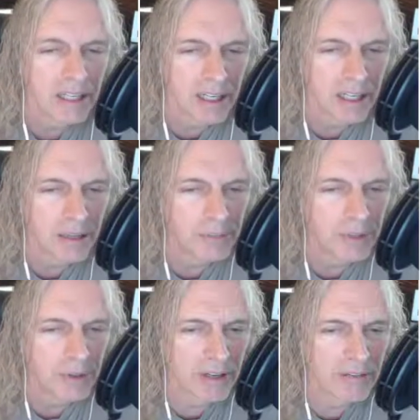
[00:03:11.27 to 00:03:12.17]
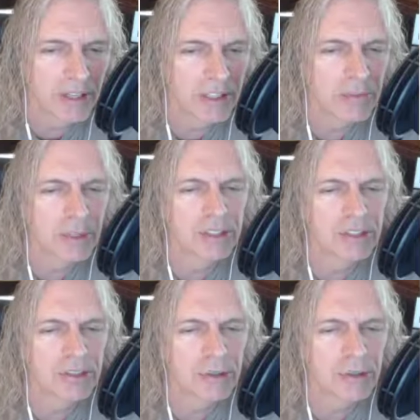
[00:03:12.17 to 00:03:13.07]
You have unlimited
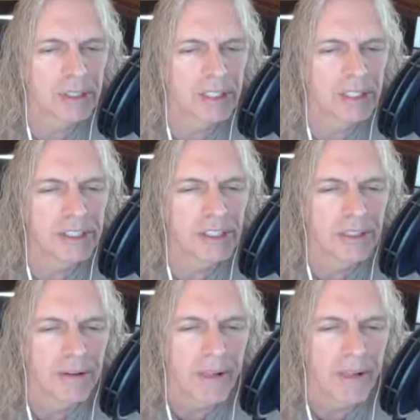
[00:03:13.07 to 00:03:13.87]
storage,